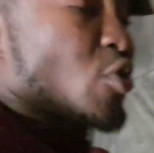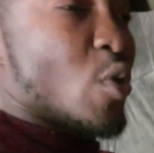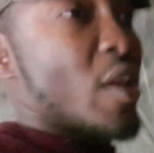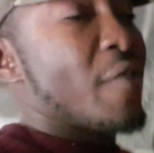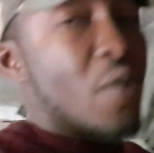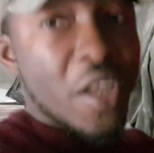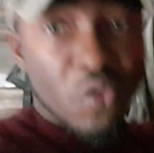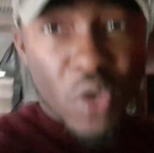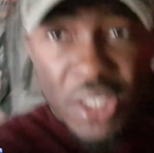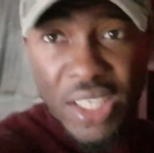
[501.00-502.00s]
So if you're
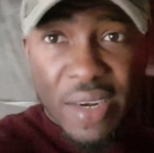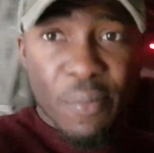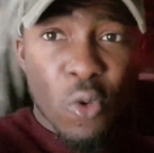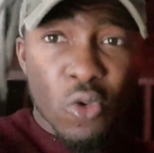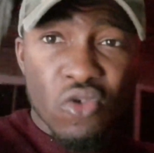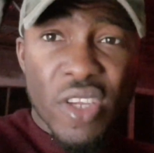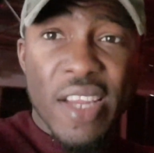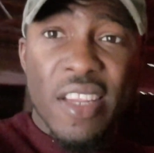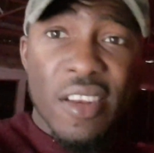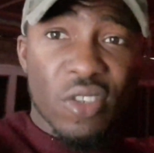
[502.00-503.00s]
interested in poultry
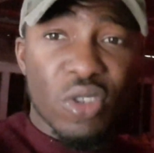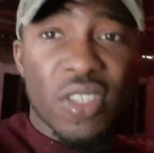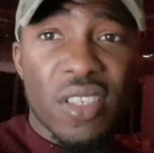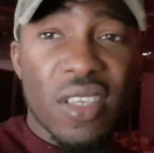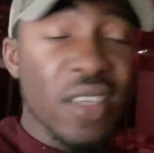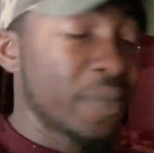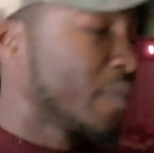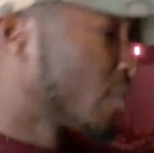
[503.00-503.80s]
and you're interested in